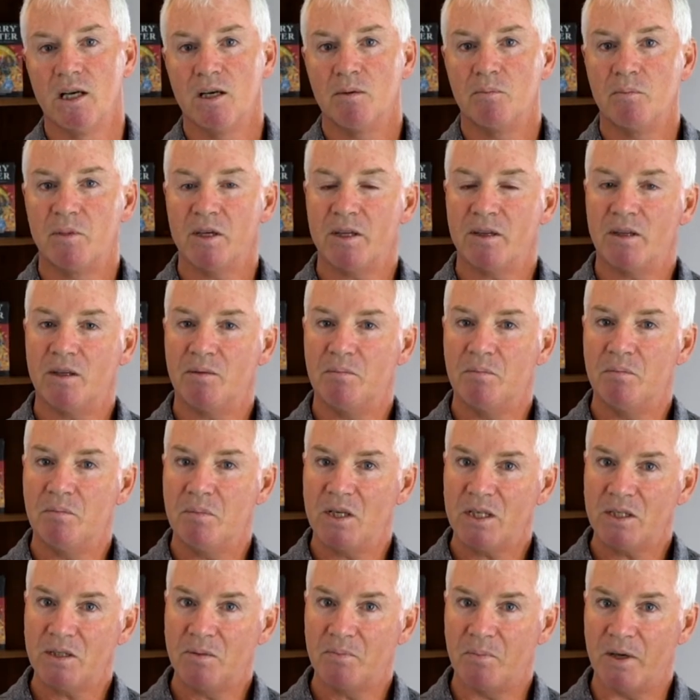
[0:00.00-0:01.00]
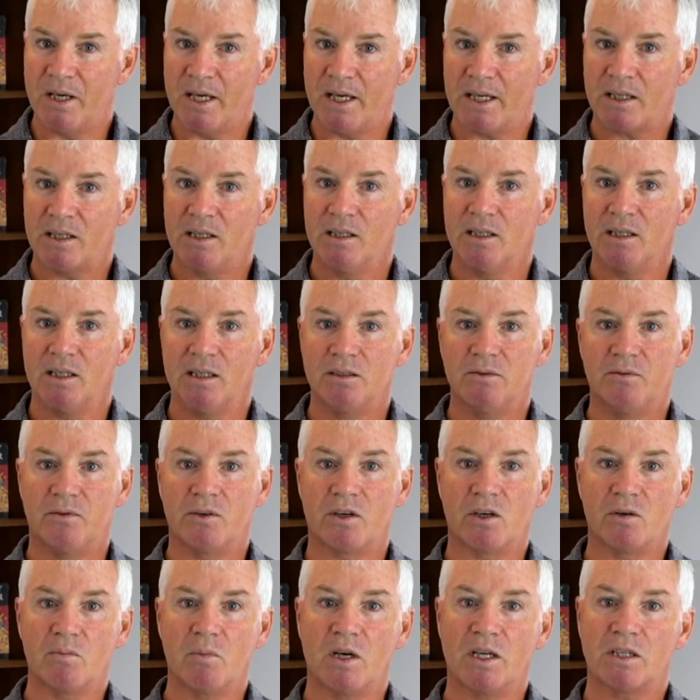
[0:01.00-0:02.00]
but the mid back is
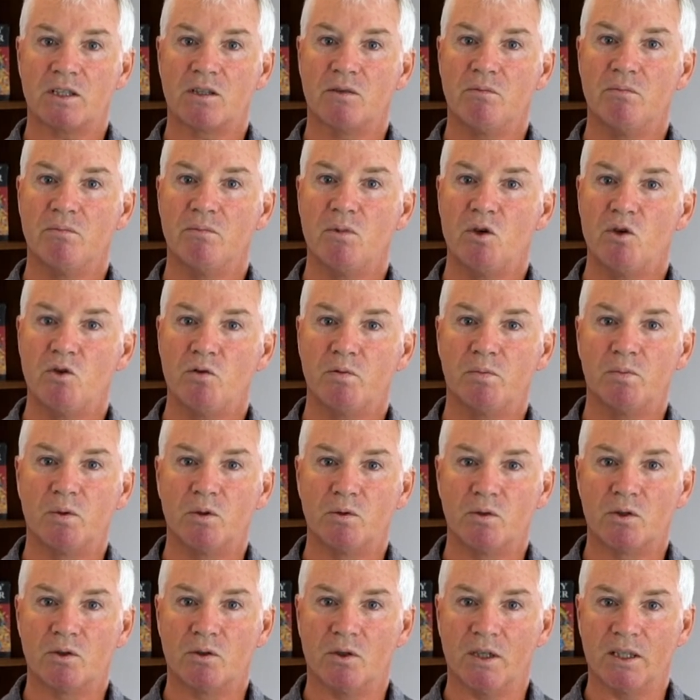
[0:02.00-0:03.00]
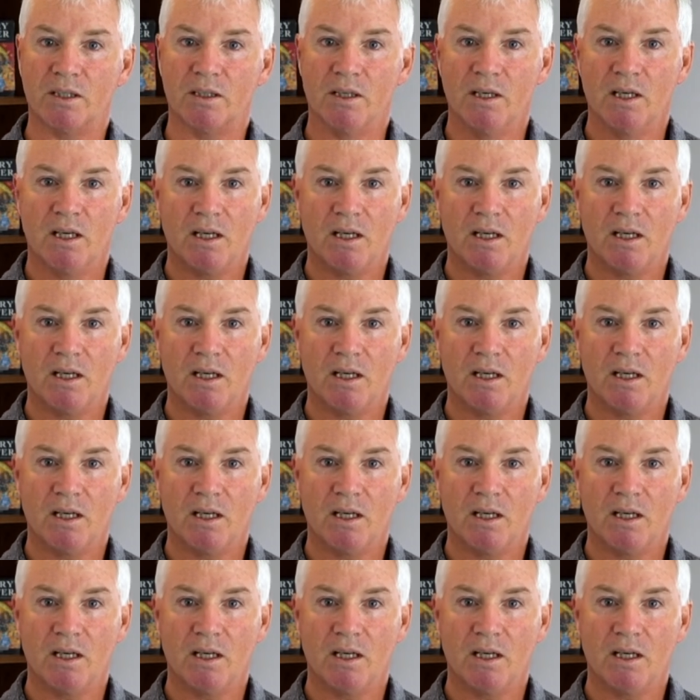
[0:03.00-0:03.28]
very much a movable joint.